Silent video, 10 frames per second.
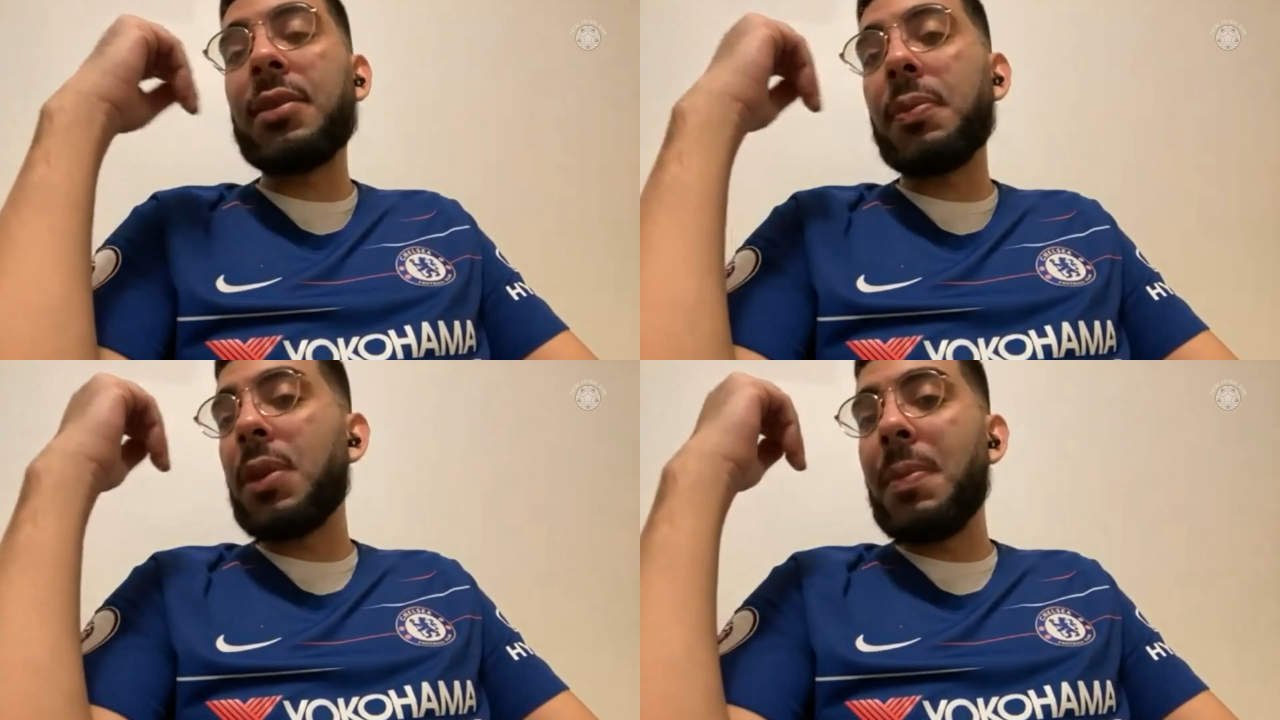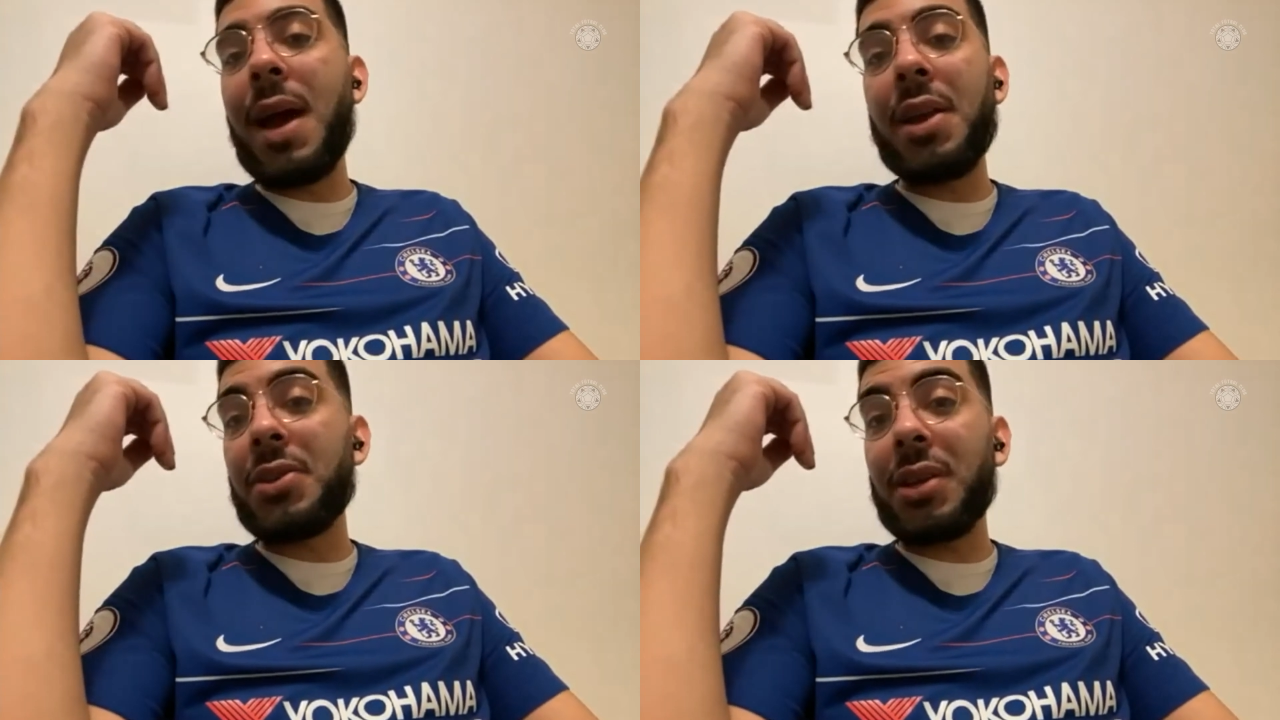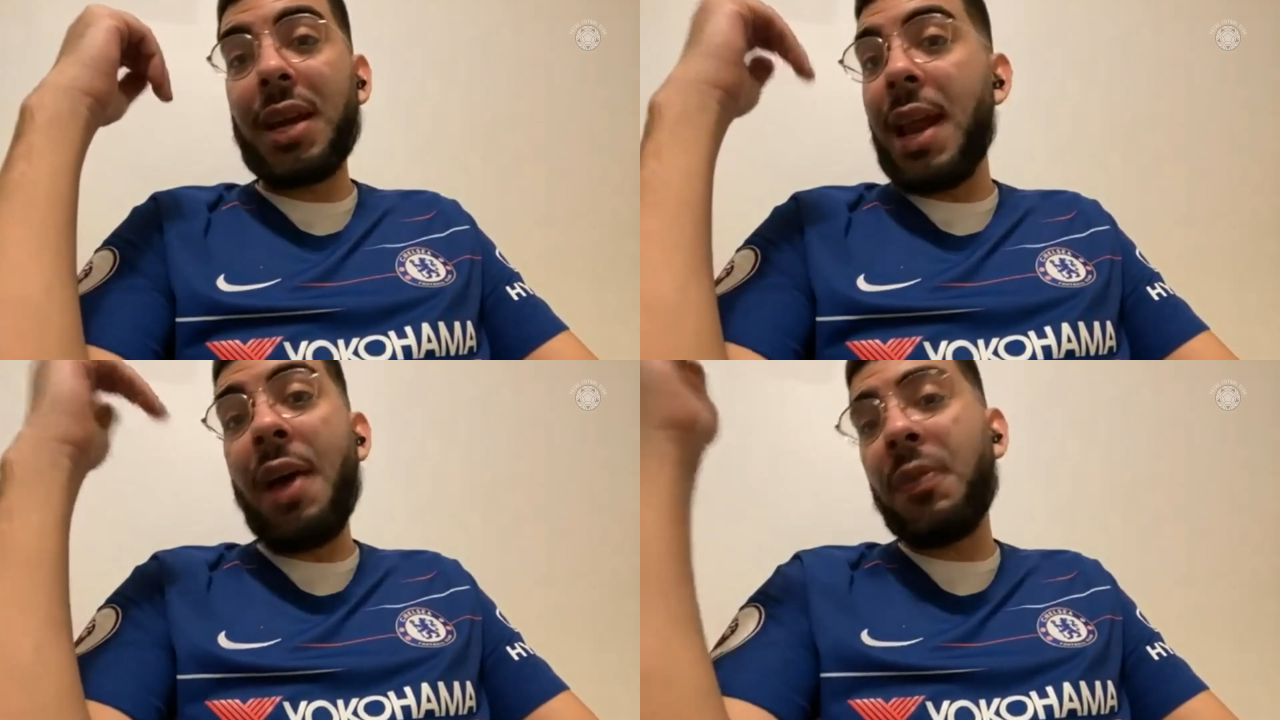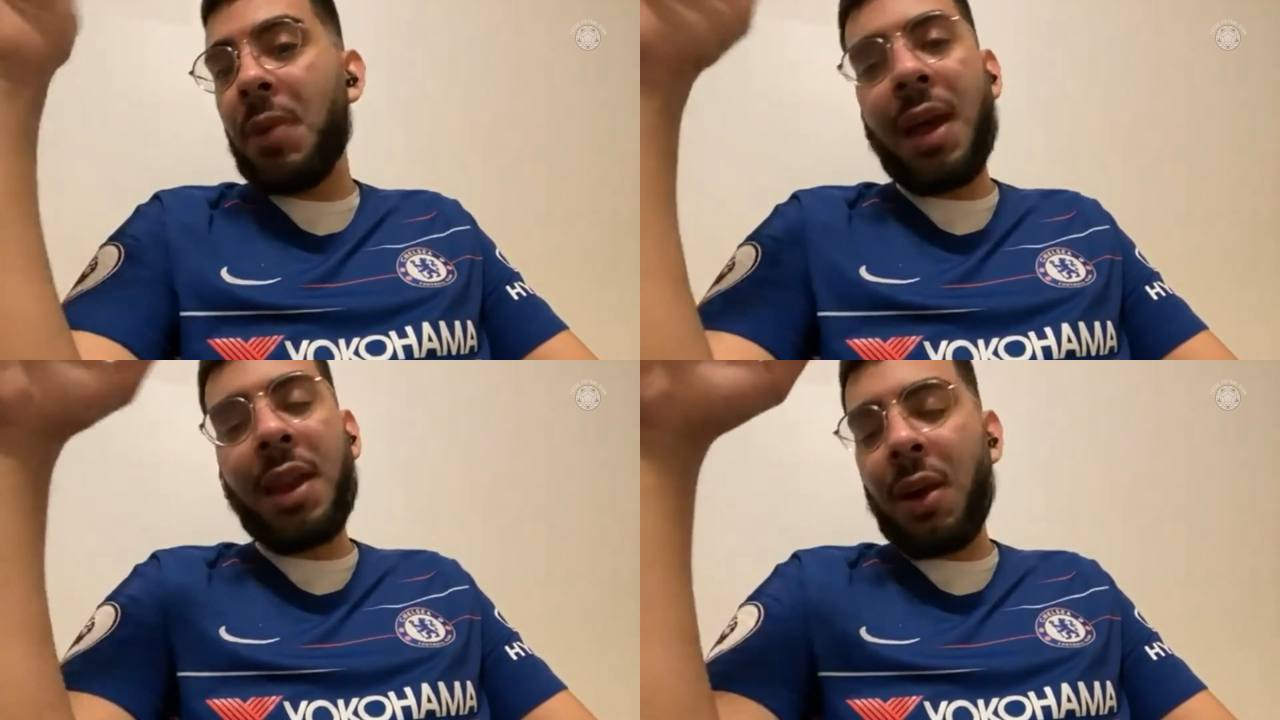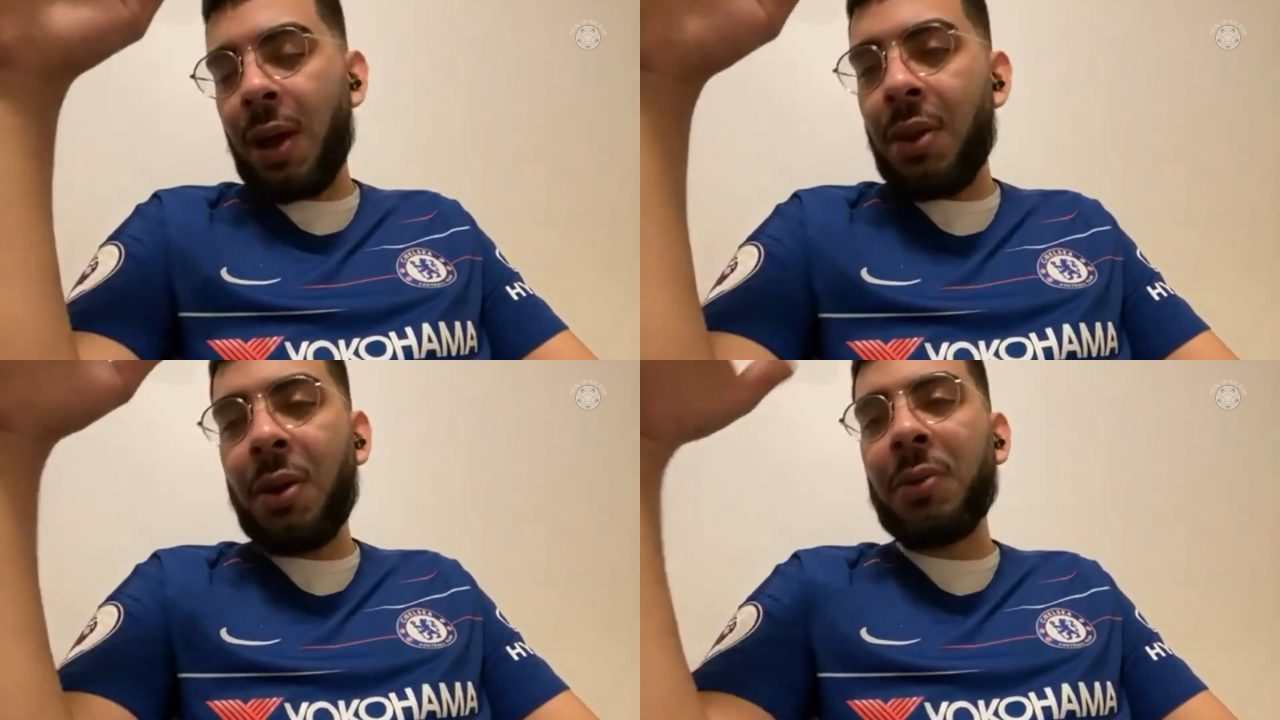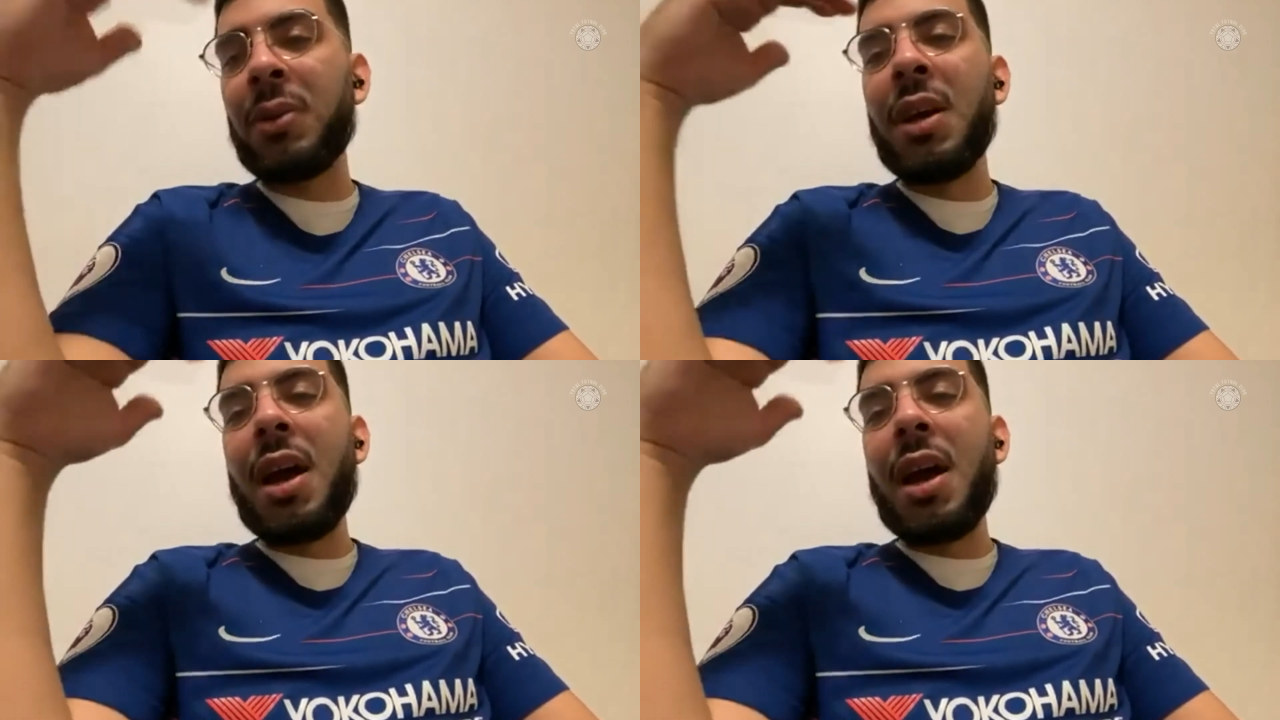the manager again. Not from. I know.